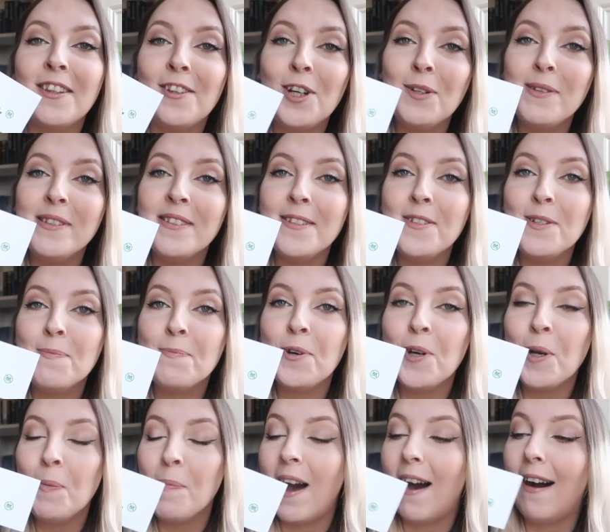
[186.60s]
that they always send a
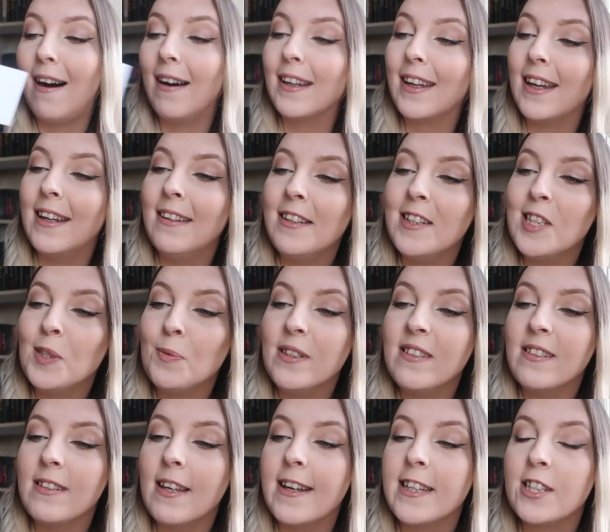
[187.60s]
bookmark, and this
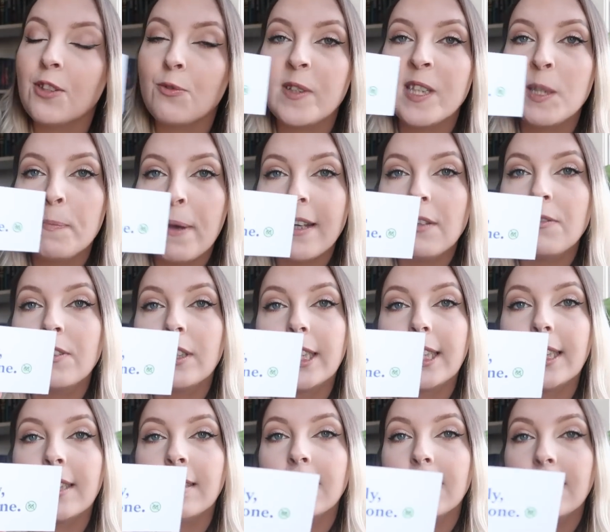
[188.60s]
one says,
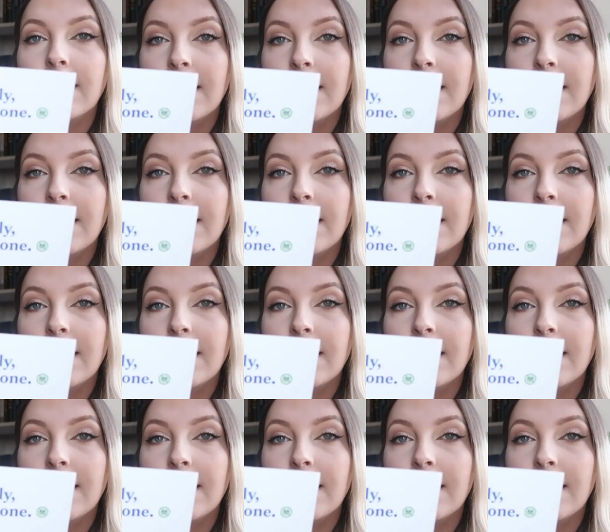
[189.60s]
respectfully,